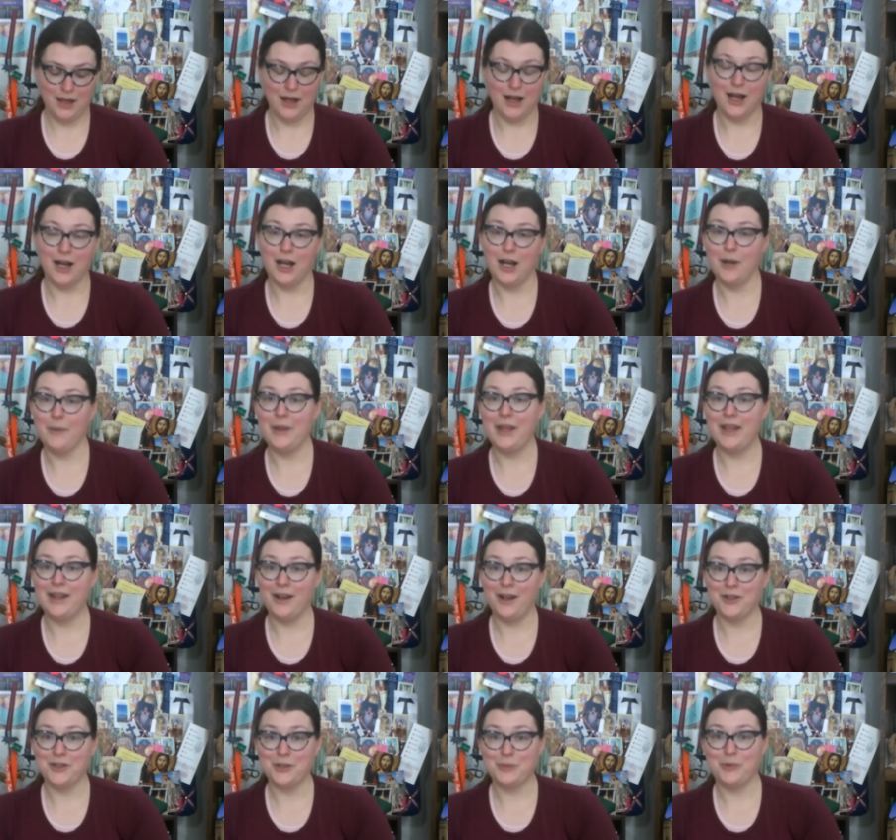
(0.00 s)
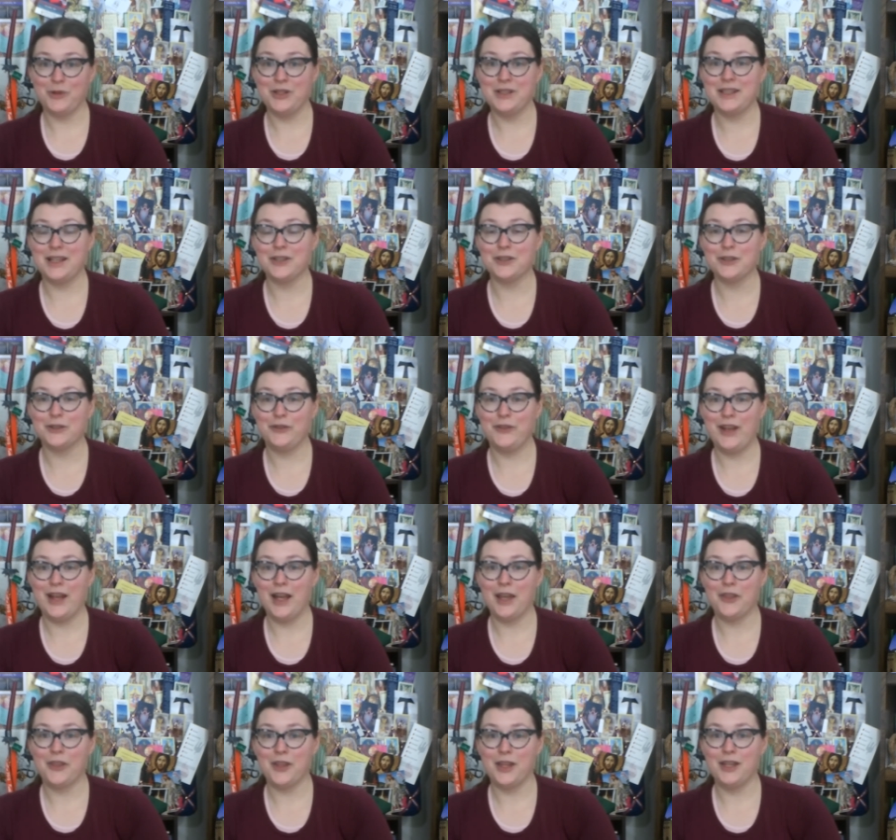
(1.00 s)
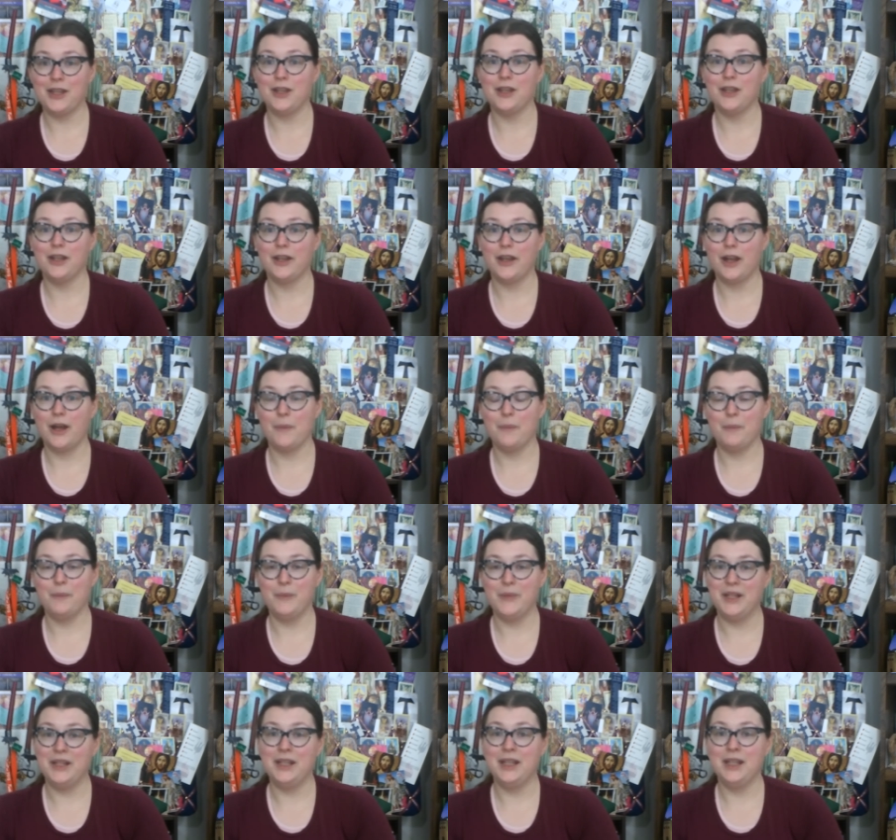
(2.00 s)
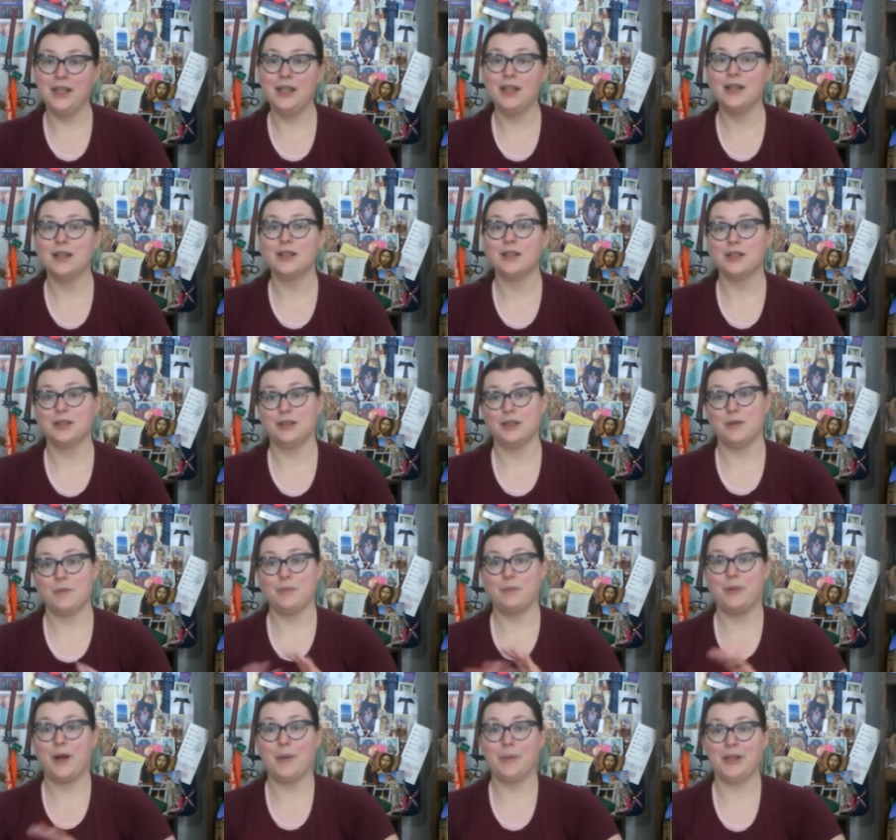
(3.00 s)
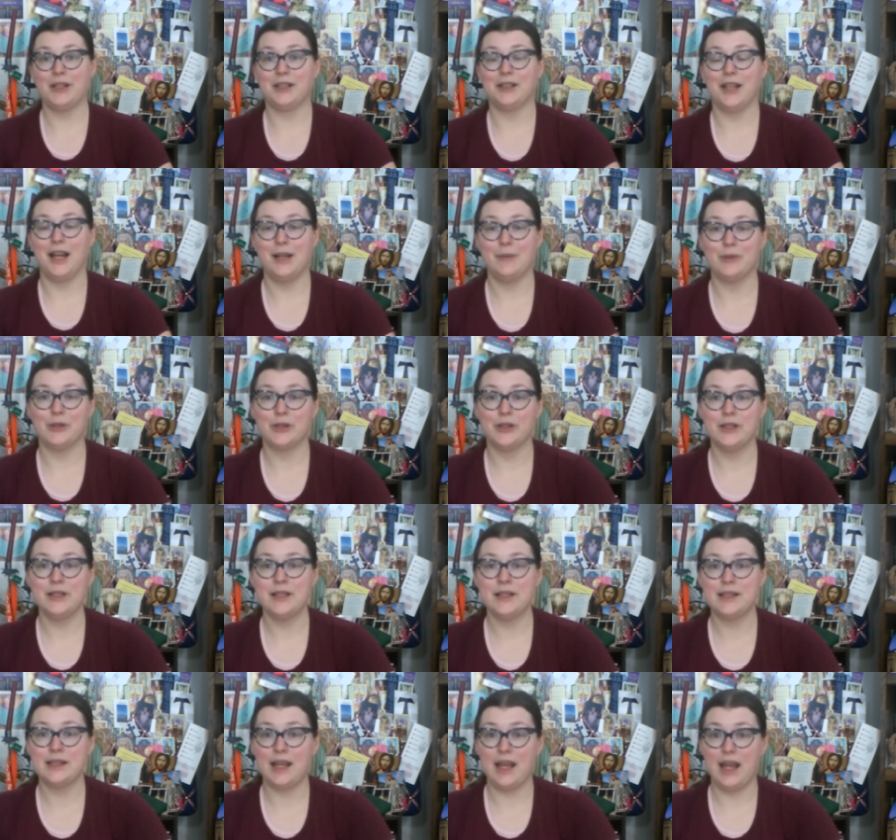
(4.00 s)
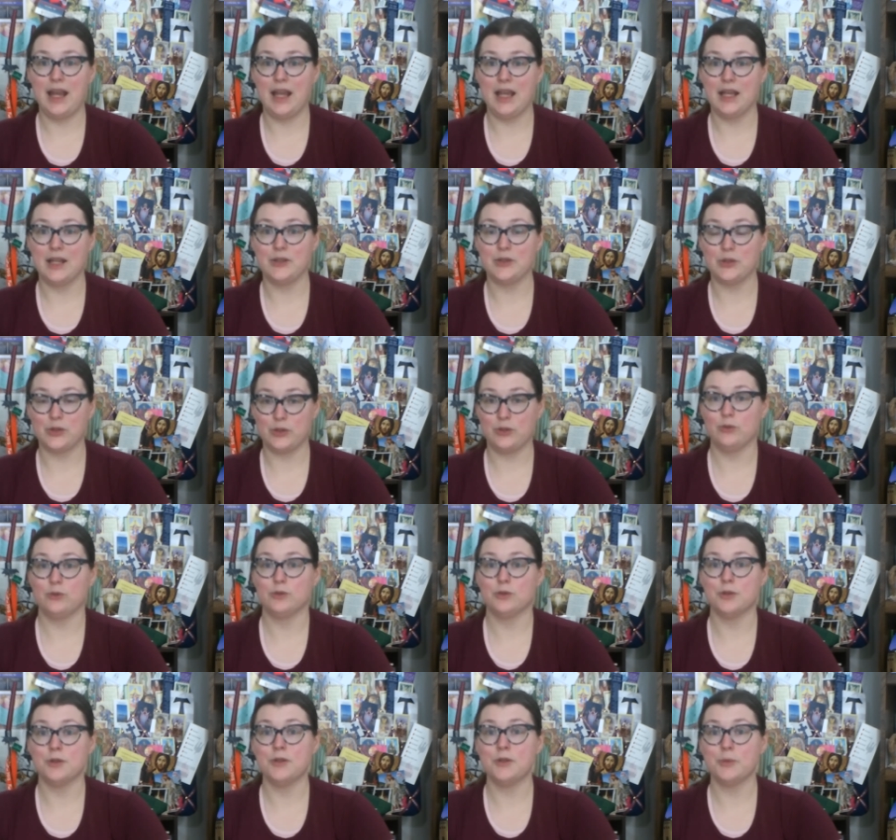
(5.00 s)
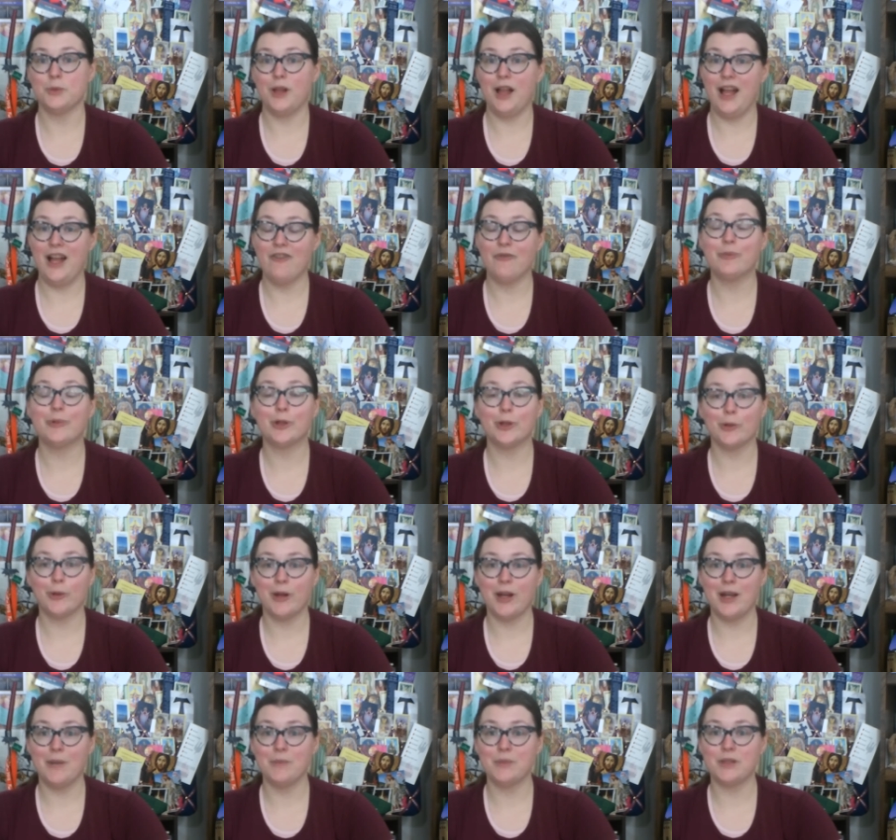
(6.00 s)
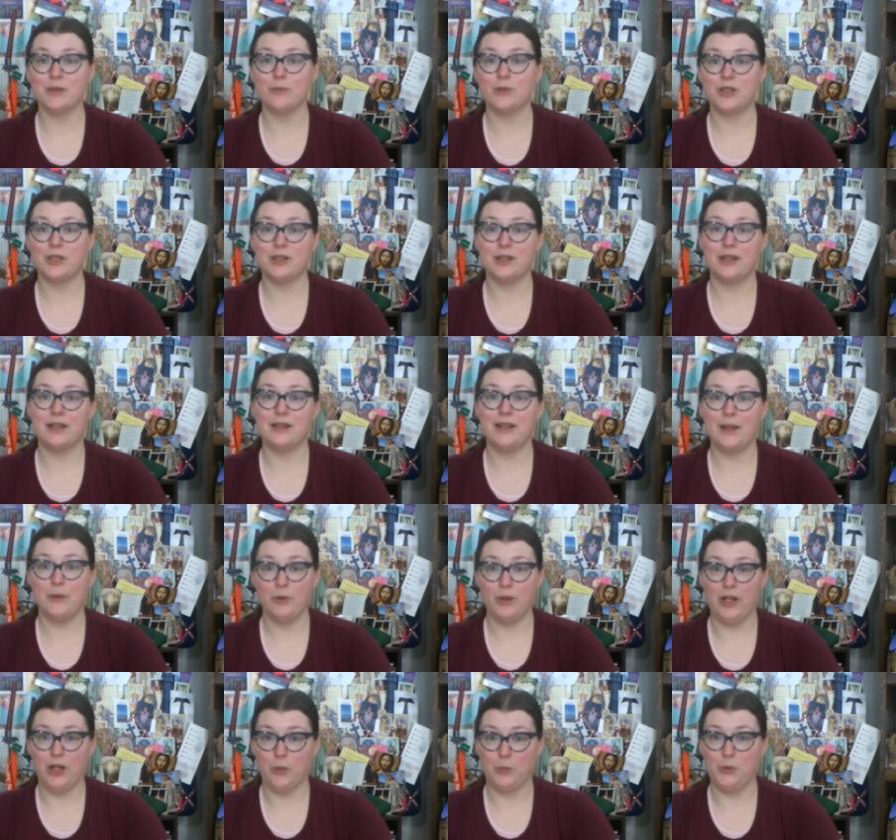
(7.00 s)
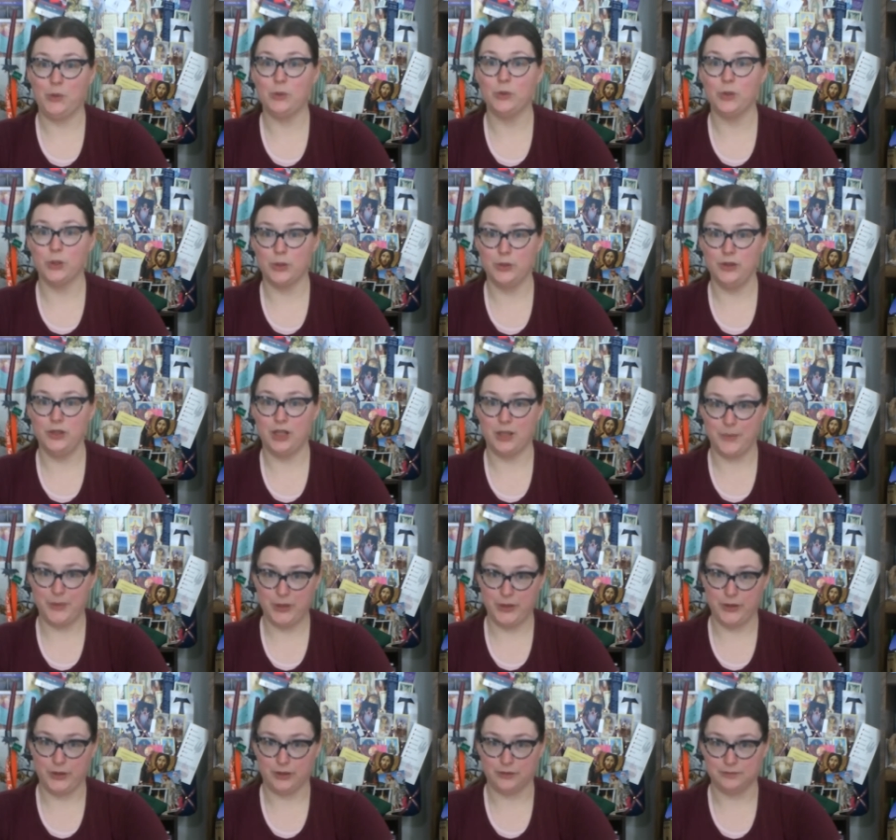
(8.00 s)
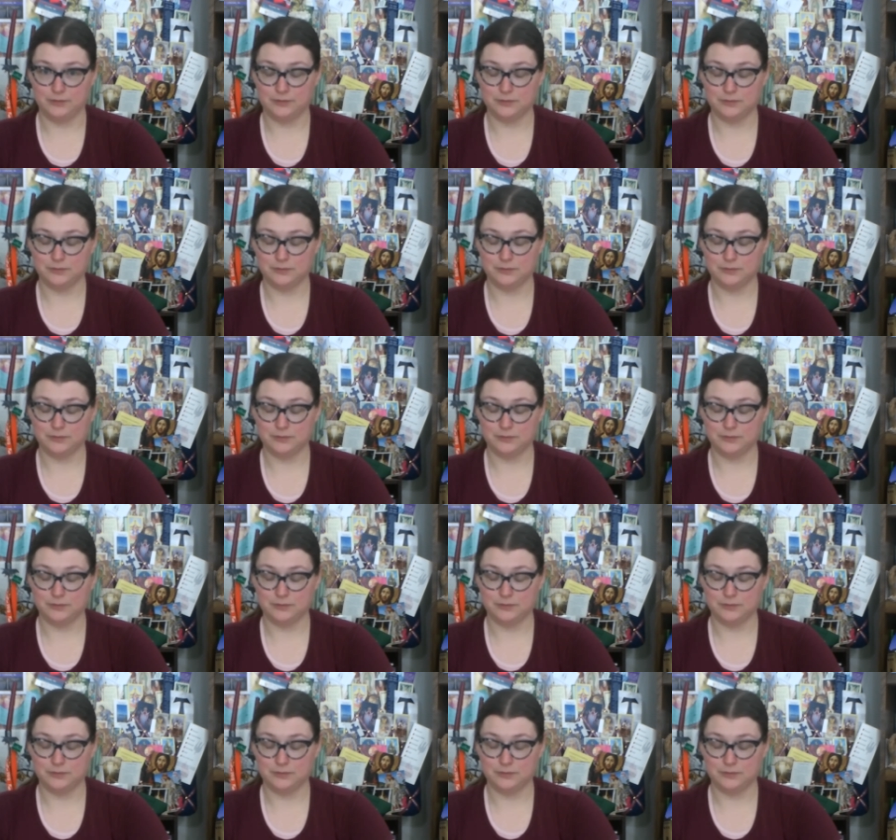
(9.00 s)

It also points out the fact that many public libraries and schools will have programs in which they will help you learn the computer.